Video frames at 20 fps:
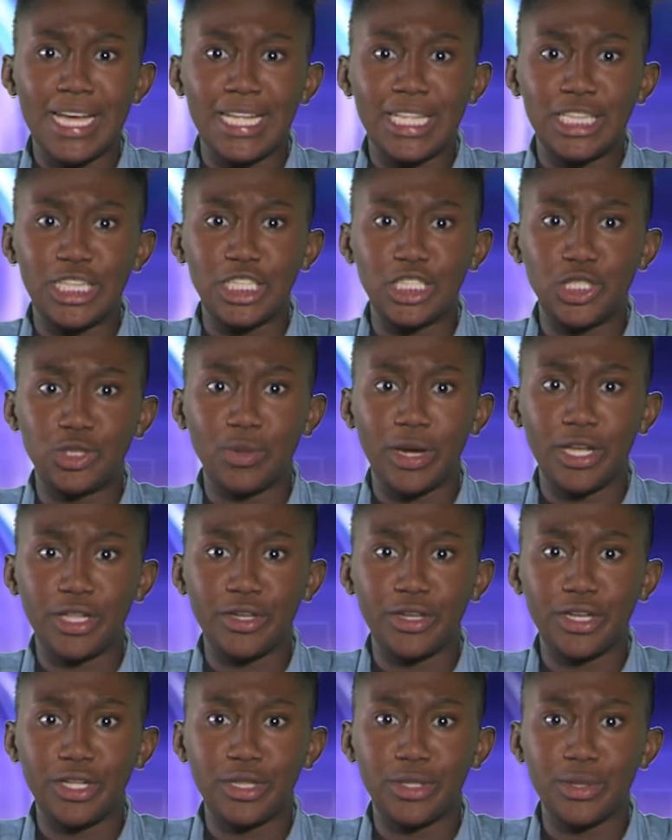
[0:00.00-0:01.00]
The
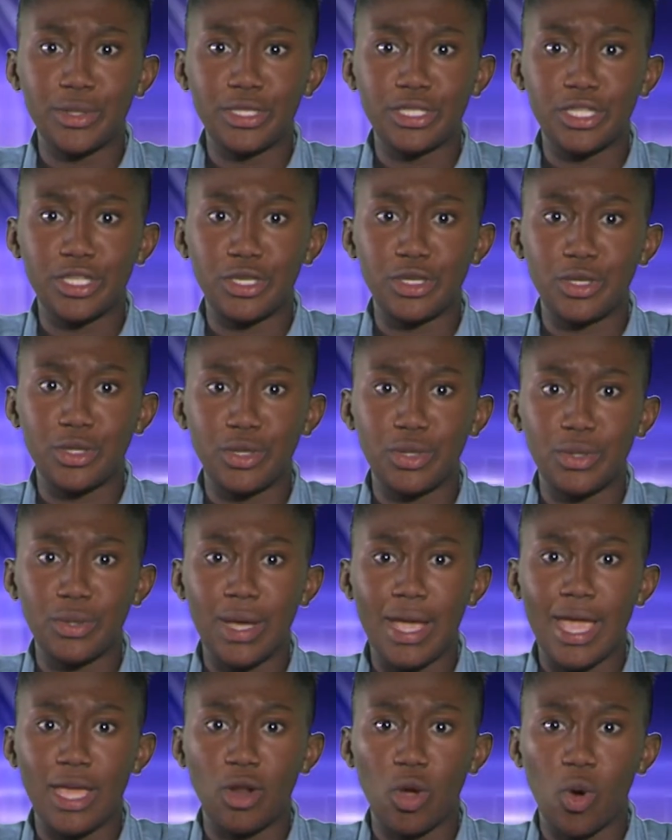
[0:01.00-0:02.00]
trailer includes the new
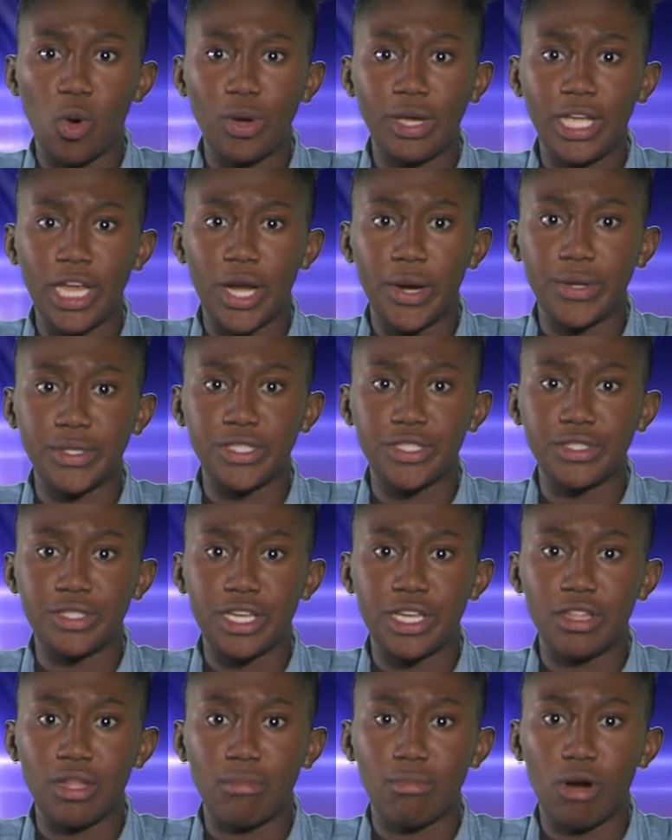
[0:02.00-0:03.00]
and old characters
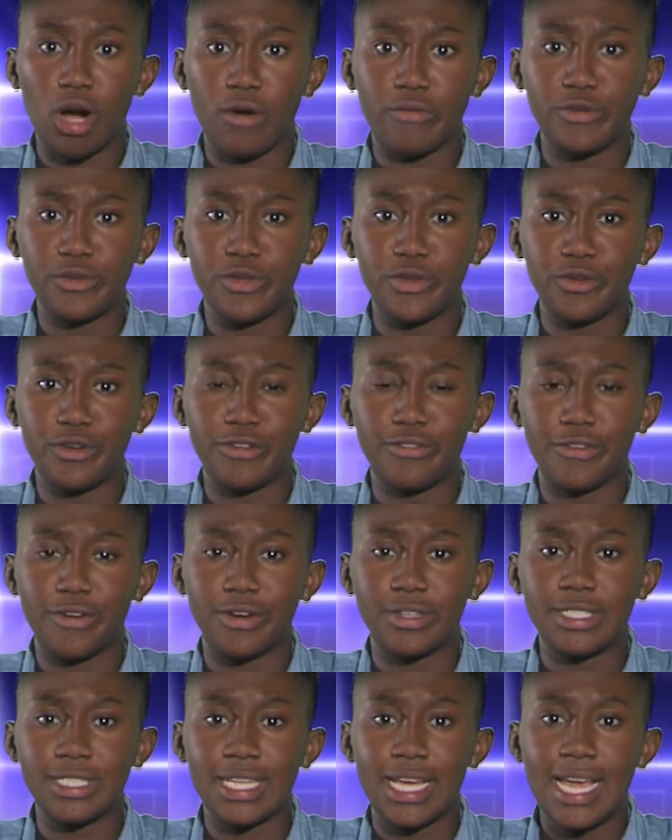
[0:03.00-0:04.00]
in the Marvel
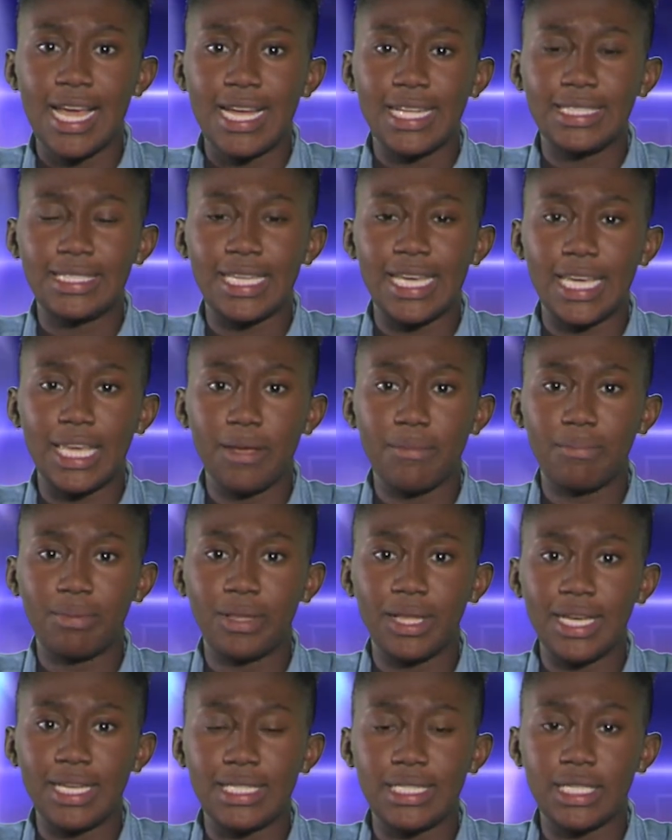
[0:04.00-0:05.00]
Universe taking
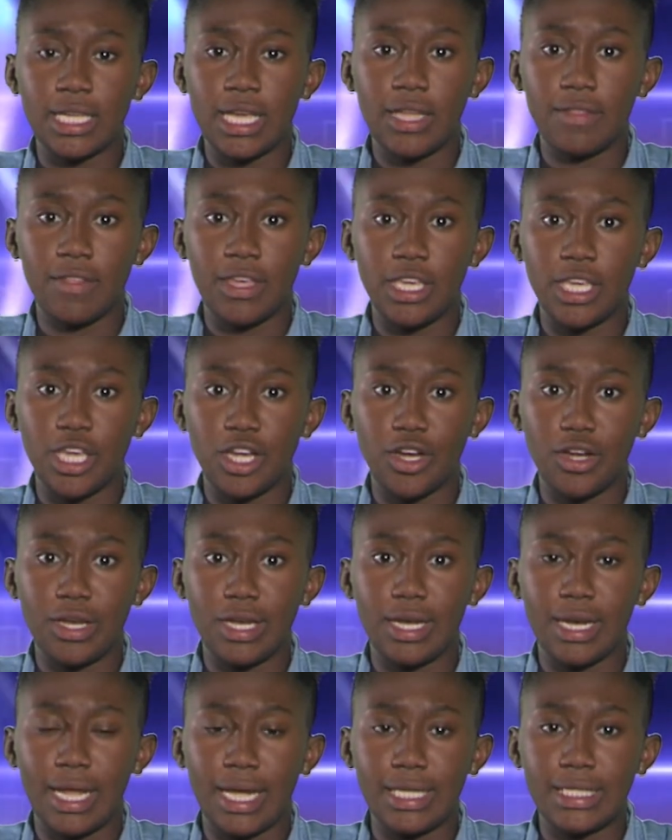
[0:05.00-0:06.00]
place in the year
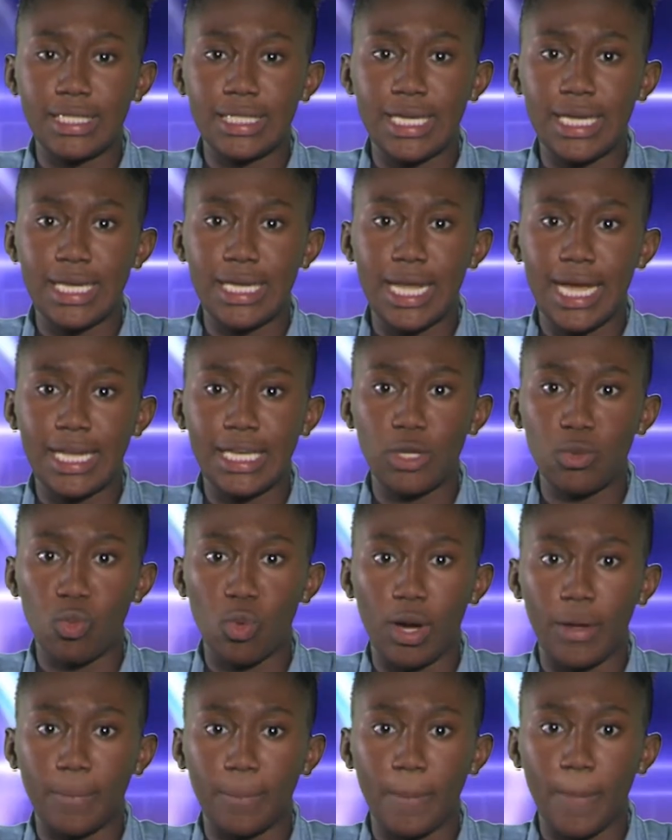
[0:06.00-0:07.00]

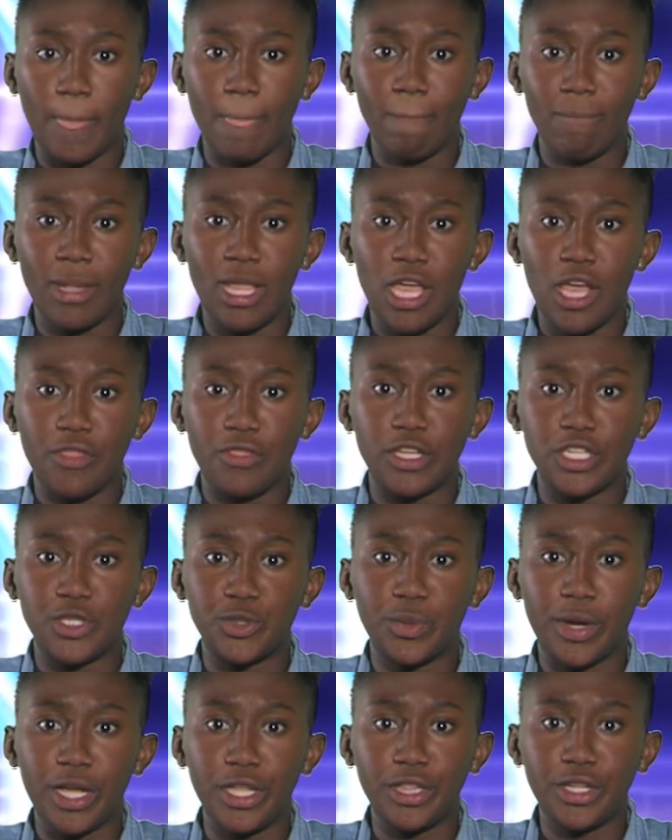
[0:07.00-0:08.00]
1991. The
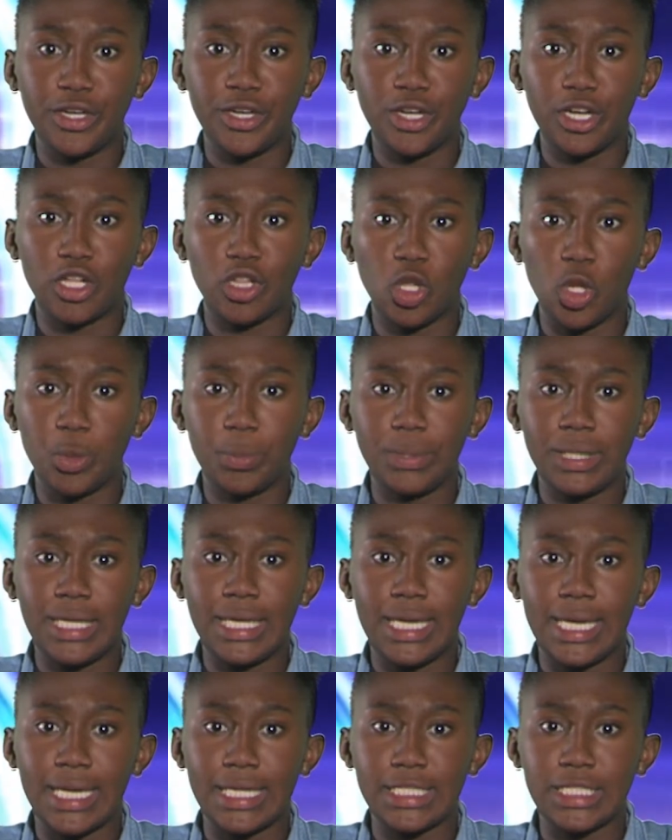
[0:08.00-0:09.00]
trailer
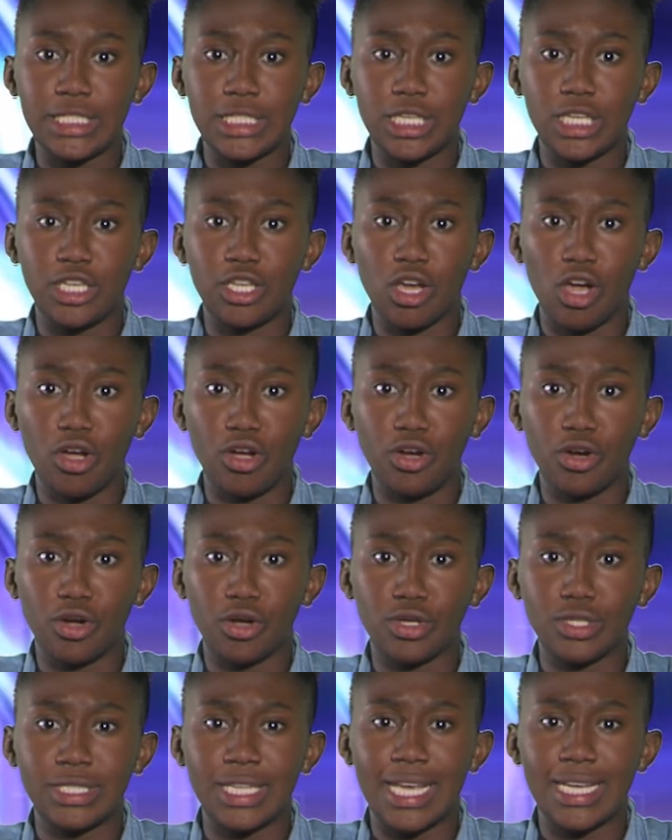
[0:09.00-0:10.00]
globally gets young
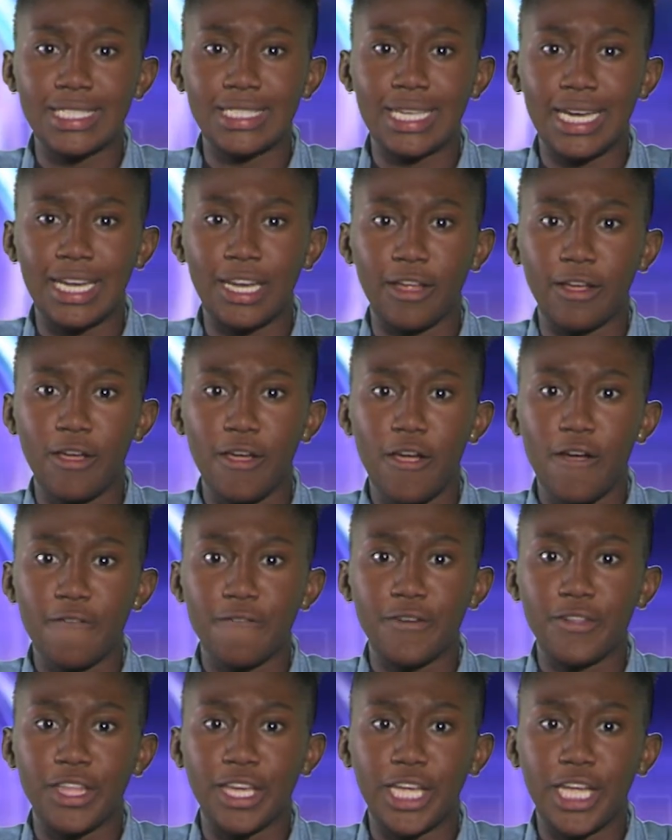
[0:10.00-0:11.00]
girls excited
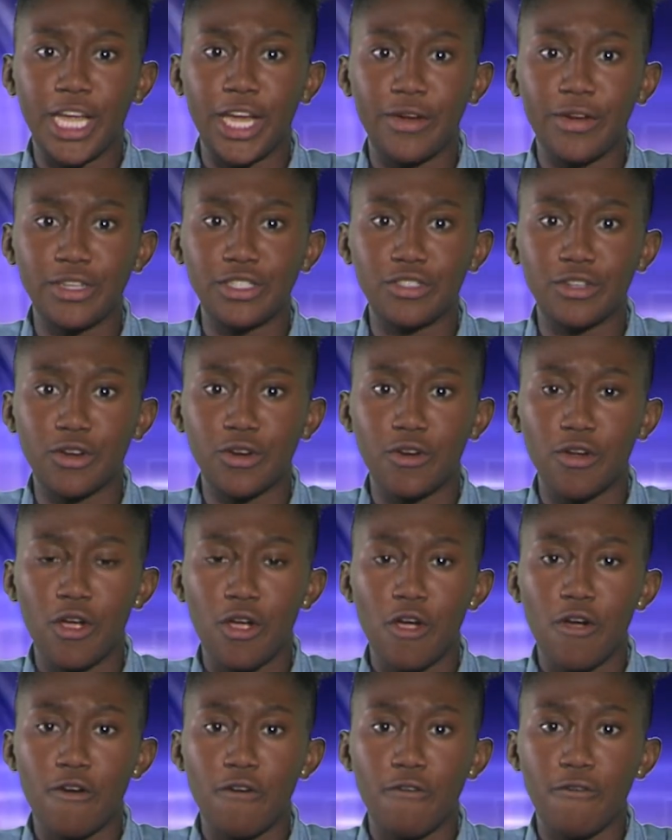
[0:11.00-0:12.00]
for the character,
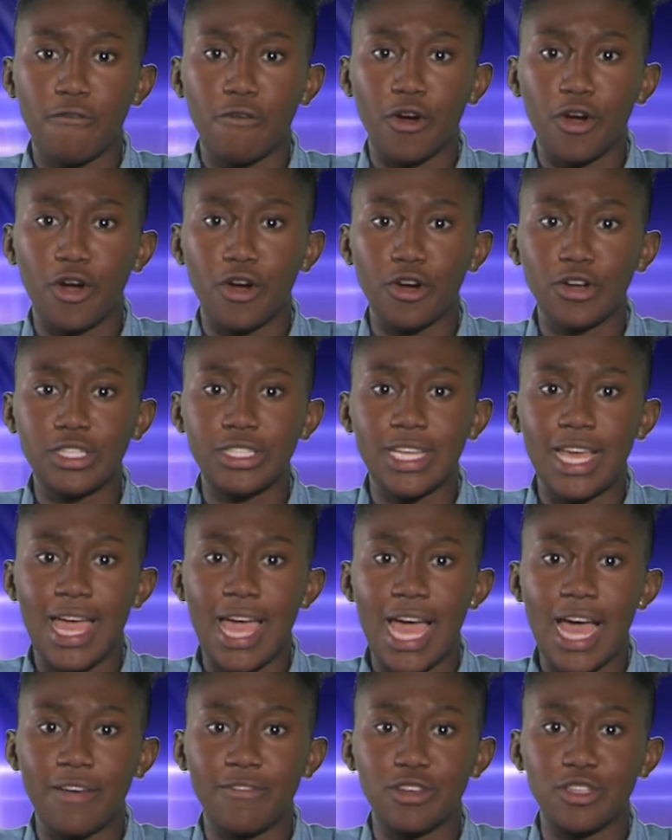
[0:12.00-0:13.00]
for her to
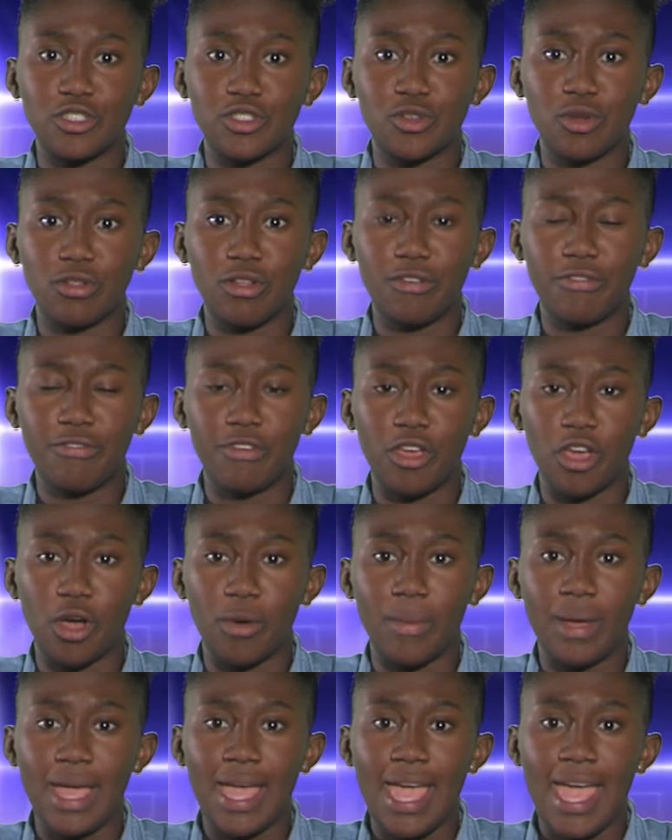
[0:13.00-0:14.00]
have a solo
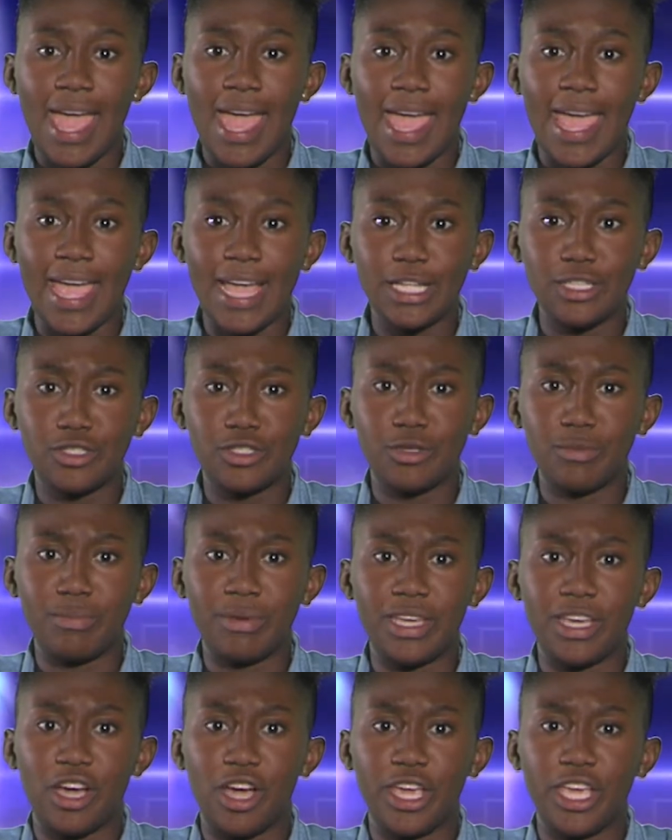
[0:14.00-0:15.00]
film, and to
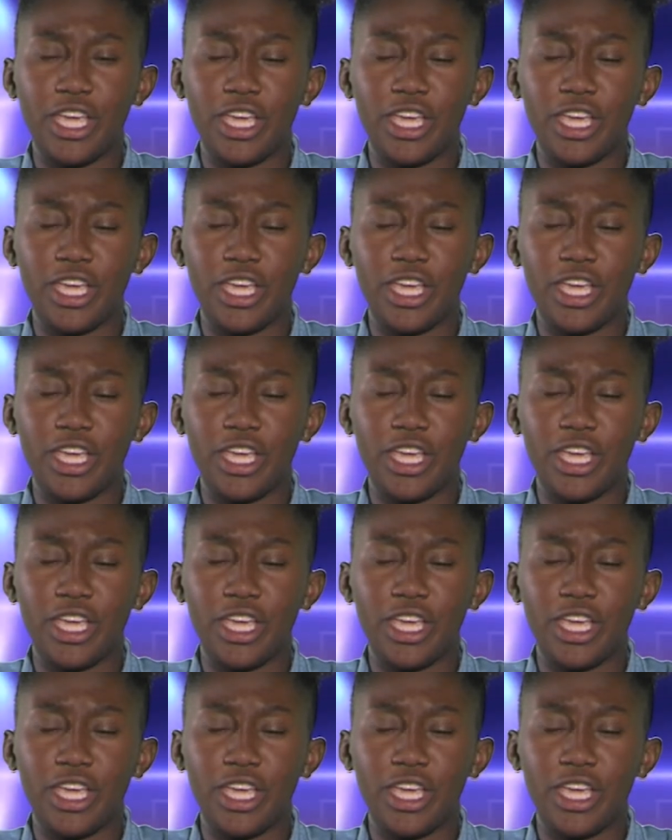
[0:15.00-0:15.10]
be a